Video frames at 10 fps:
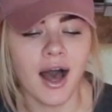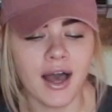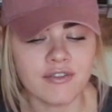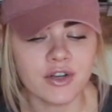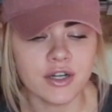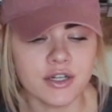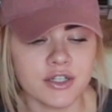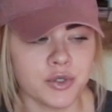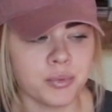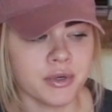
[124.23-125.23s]
I've heard
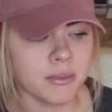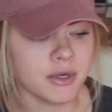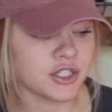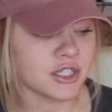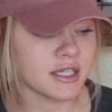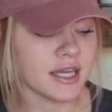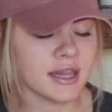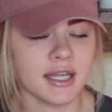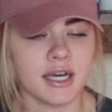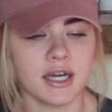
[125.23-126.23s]
you pretty much get
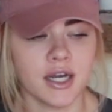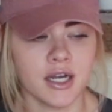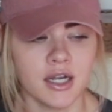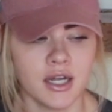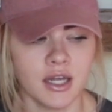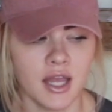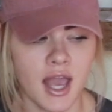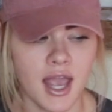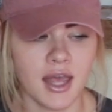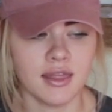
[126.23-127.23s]
there
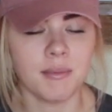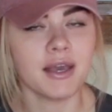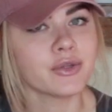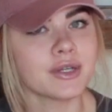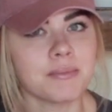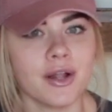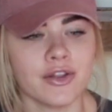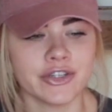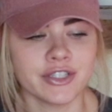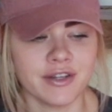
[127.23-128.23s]
and they make you dump all
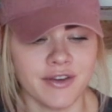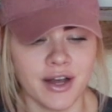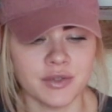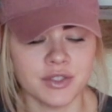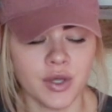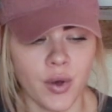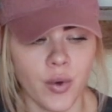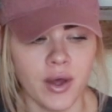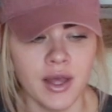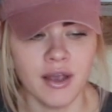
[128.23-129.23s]
your stuff out.
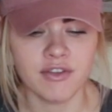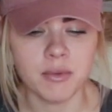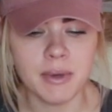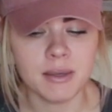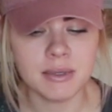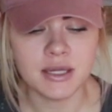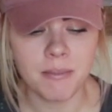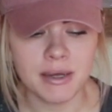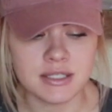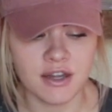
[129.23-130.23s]
So if they're making me dump
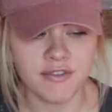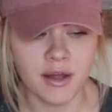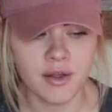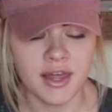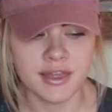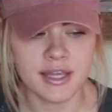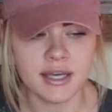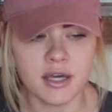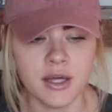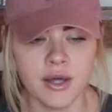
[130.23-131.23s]
my stuff out, I
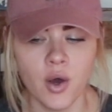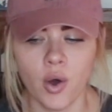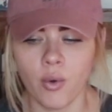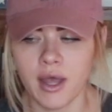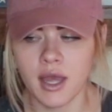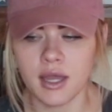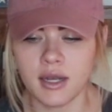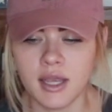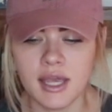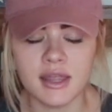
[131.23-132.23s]
think when
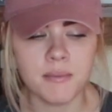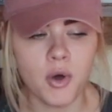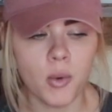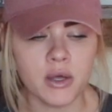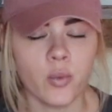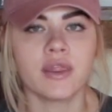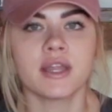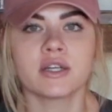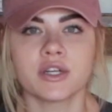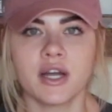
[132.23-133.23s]
in the moment when
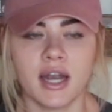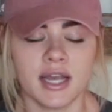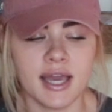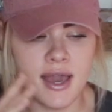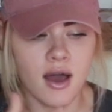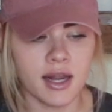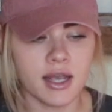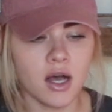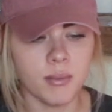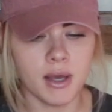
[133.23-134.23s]
things are kind of chaotic,
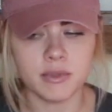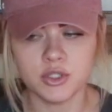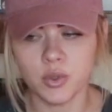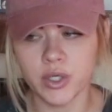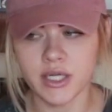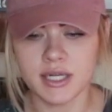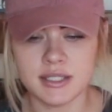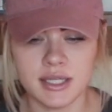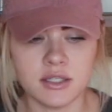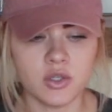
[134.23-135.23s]
I'll be able to
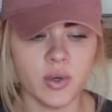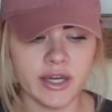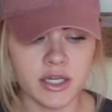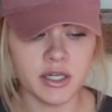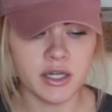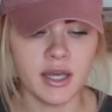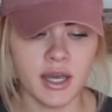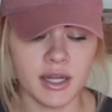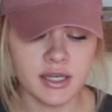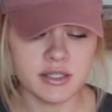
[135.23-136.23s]
organize it quicker
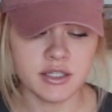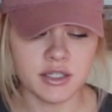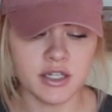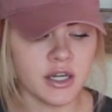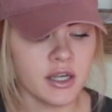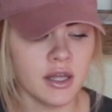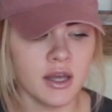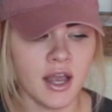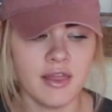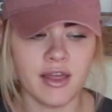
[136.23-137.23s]
and easier,
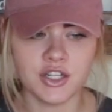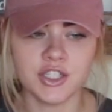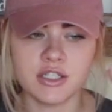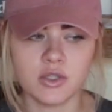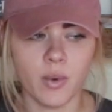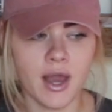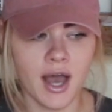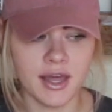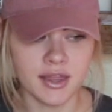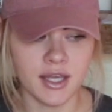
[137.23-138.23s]
and that's just the way
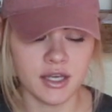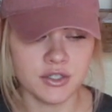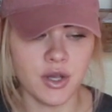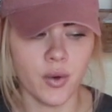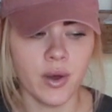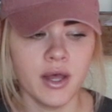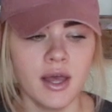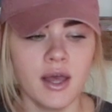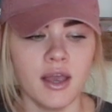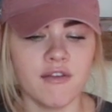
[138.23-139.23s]
I think. So
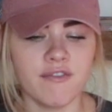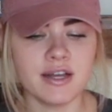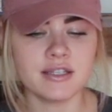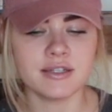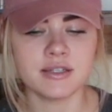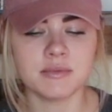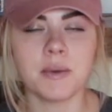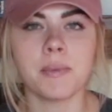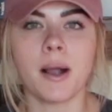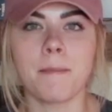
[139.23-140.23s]
invest in some
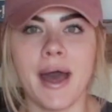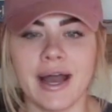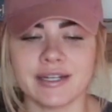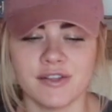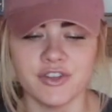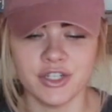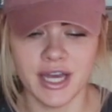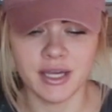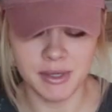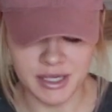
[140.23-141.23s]
Ziploc bags if you're
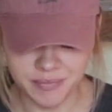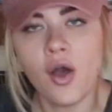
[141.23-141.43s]
like me.